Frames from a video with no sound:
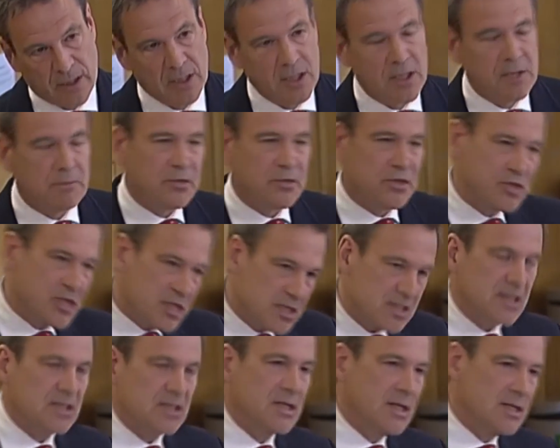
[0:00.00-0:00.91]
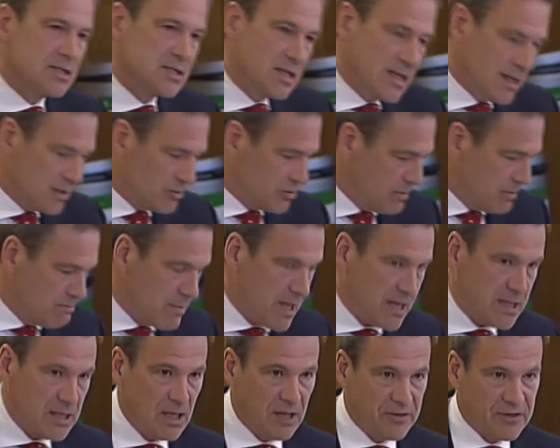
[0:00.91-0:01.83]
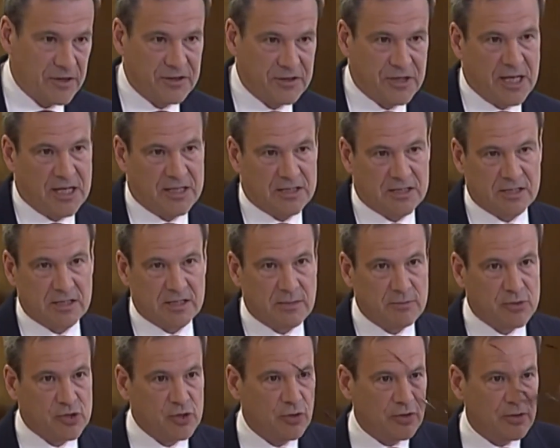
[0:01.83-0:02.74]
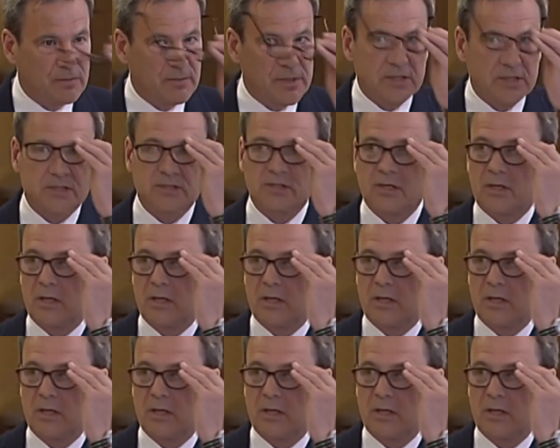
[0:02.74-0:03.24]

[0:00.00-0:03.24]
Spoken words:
But this is linked to many other things, as I'm sure the Minister